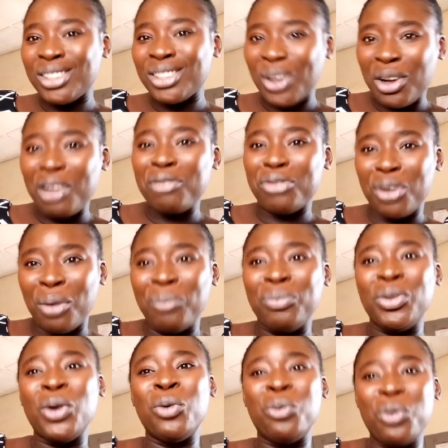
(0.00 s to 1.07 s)
talking from
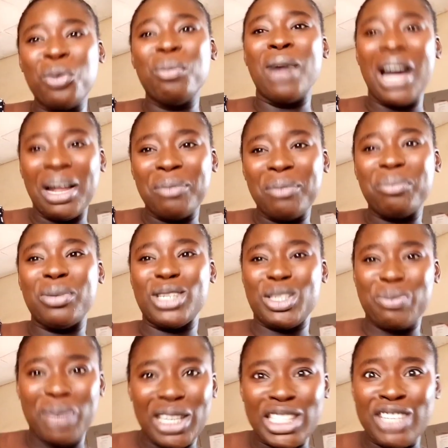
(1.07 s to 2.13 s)
the woman
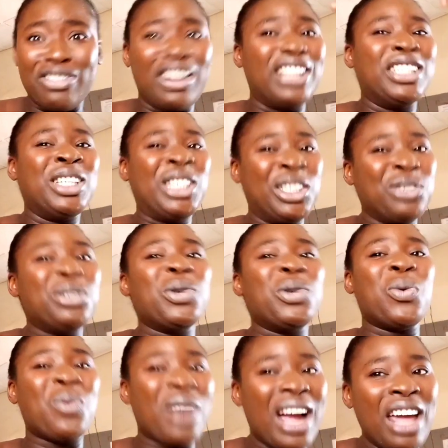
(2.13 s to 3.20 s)
perspective and the
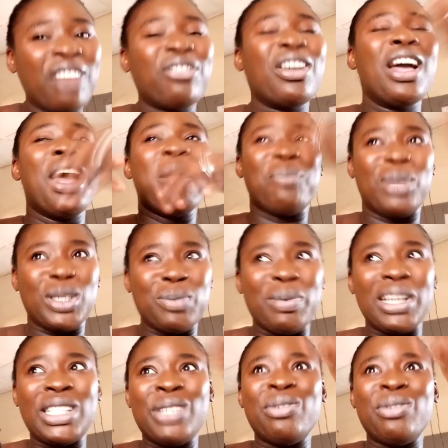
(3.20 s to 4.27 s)
wife
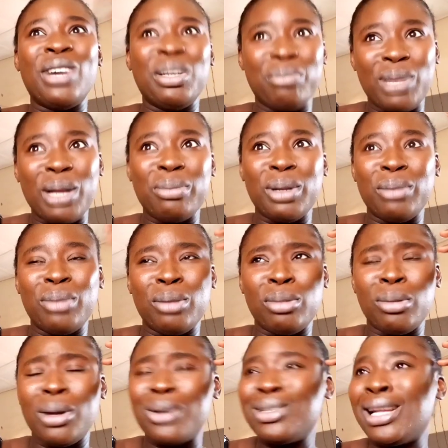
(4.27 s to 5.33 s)
perspective and blah blah blah
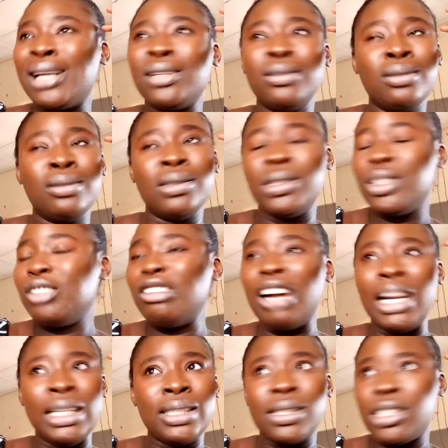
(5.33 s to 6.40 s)
blah. I was like, no, it's not
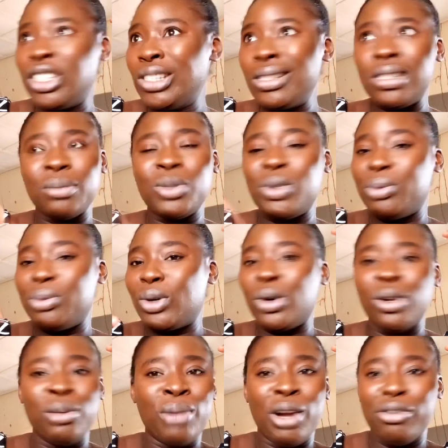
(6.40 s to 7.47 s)
right. She's not supposed to be calling
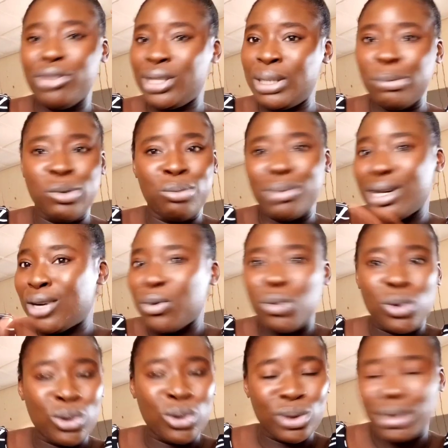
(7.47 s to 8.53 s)
you by her first name, no matter
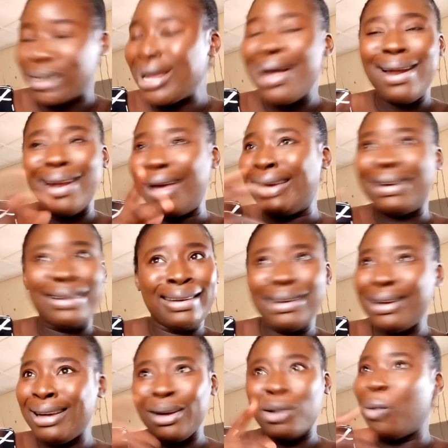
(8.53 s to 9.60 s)
what. Like,
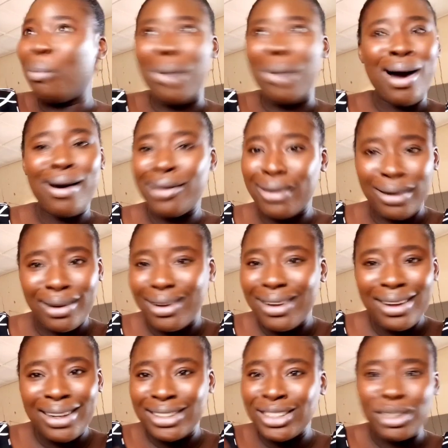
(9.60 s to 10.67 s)
Kumara,
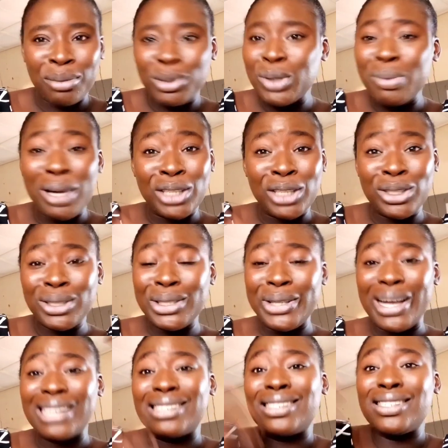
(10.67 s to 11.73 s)
she's supposed to be addressing you
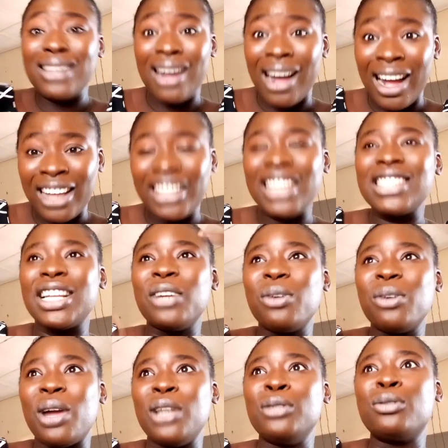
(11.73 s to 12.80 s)
as sir. Yes, I know
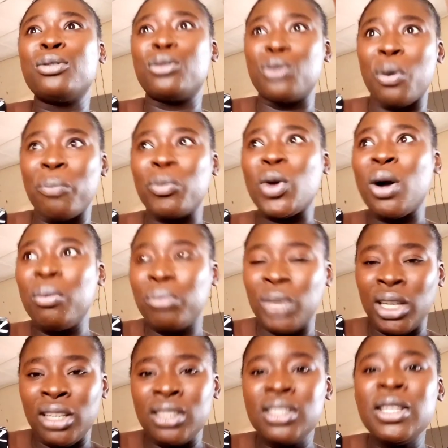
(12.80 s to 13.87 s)
that in some
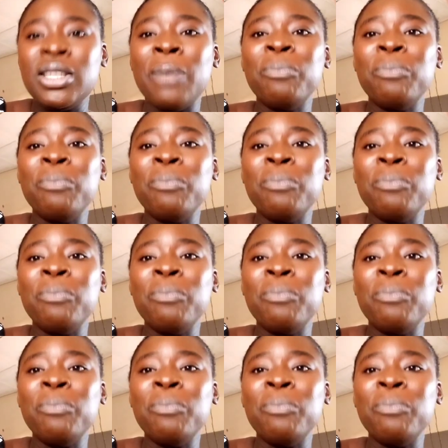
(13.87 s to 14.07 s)
companies,